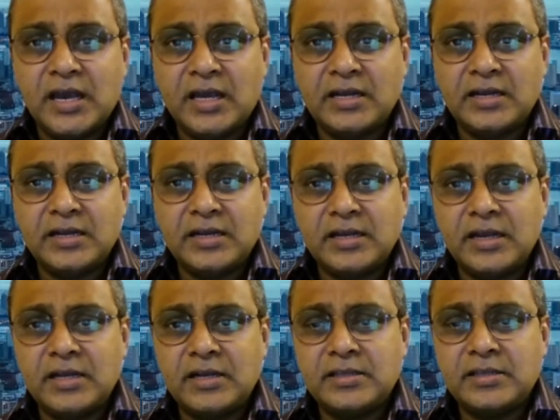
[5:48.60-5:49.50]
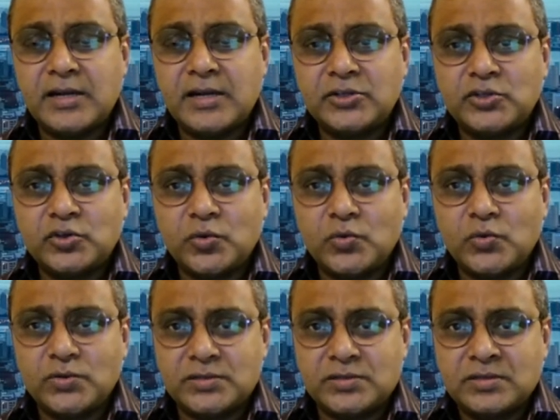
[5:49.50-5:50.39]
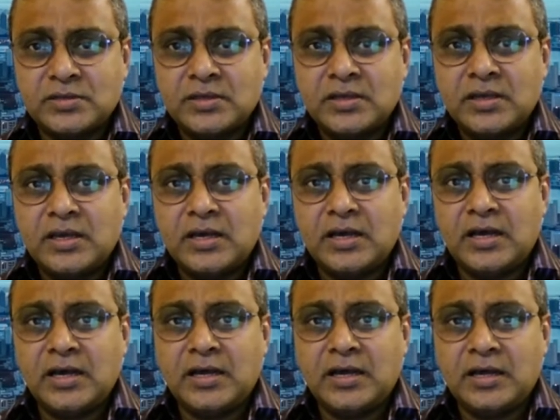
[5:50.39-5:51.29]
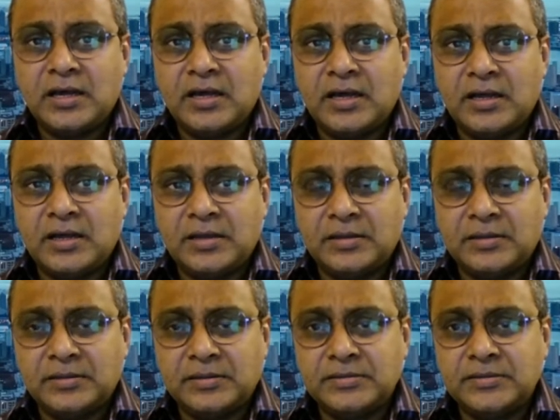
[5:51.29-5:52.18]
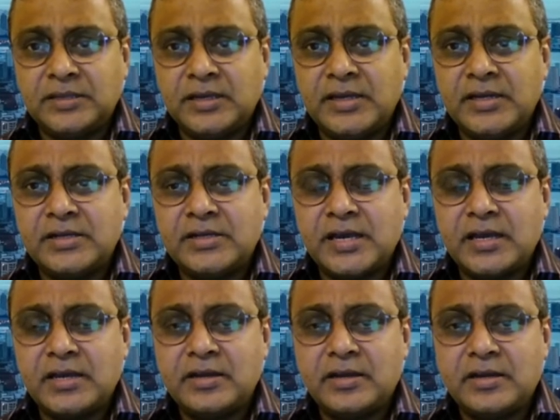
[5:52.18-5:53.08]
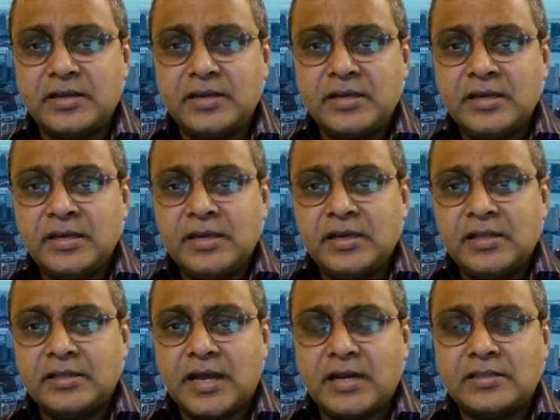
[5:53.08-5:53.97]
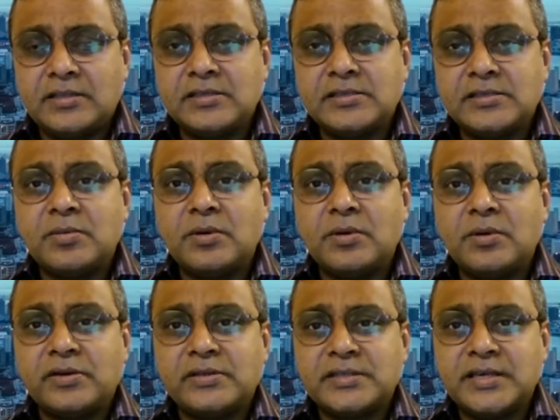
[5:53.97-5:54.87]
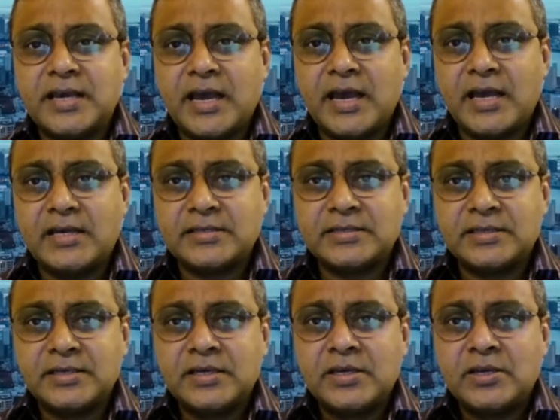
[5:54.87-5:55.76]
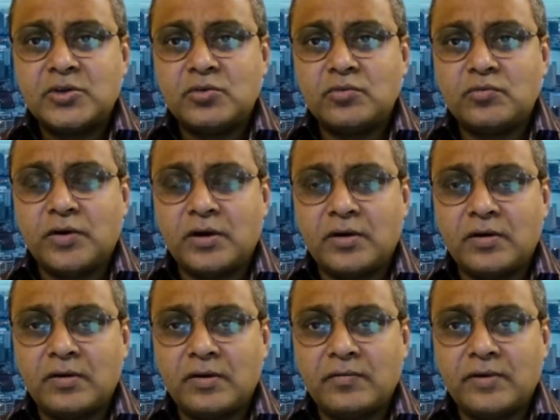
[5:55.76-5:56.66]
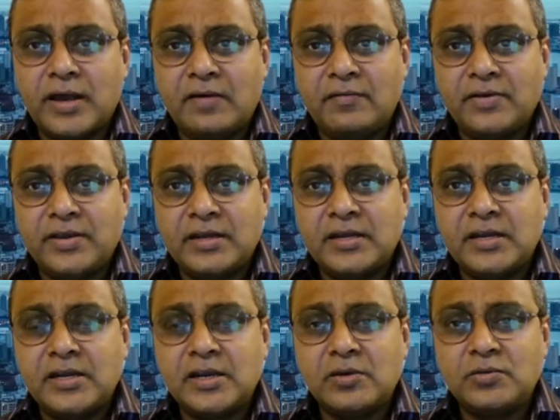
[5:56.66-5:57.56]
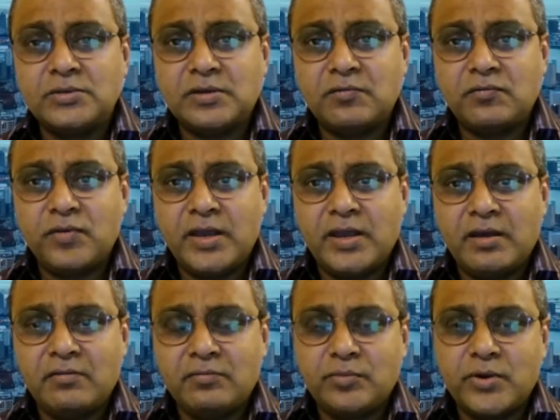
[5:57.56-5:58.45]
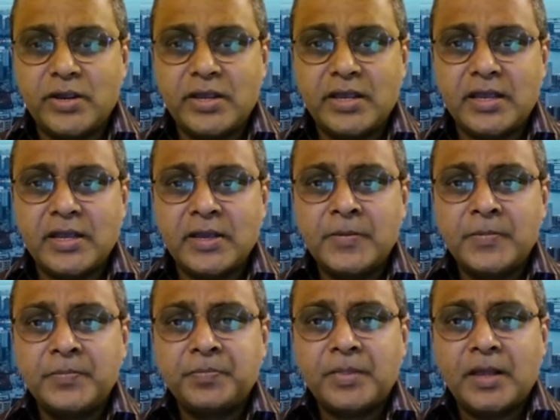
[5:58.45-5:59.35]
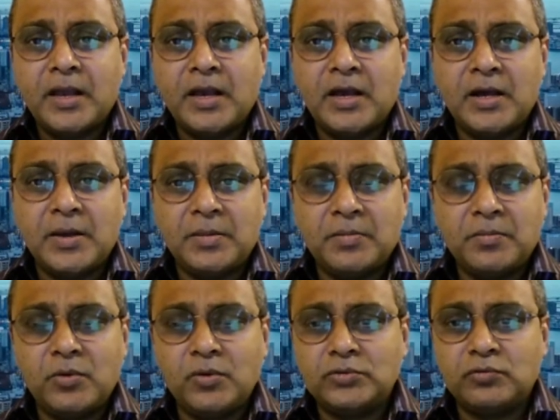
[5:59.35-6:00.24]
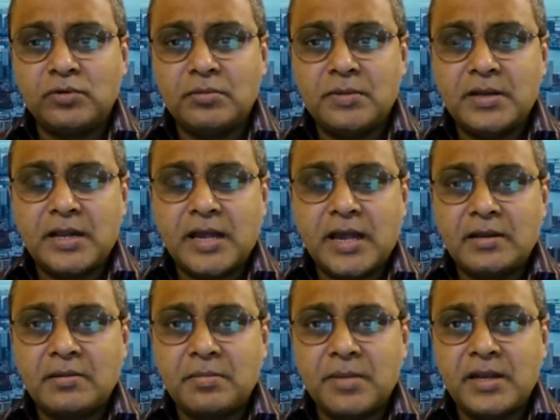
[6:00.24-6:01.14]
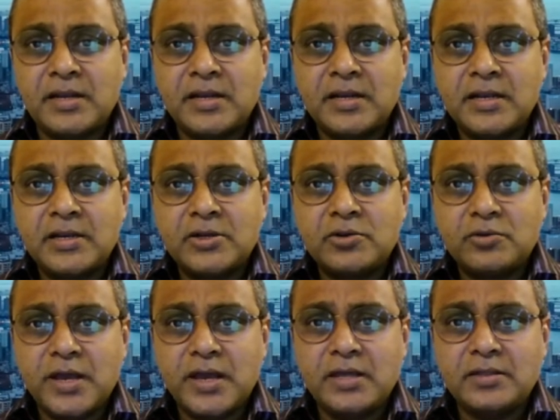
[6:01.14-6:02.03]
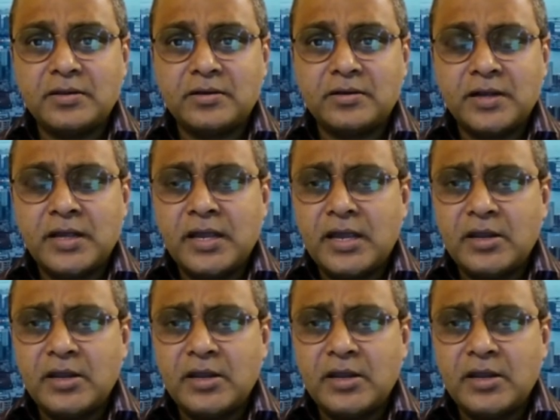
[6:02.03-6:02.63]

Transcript: and and that shows uh, uh, the integrity that this democracy has to for uh, having an inclusive way of bringing uh, both women and men together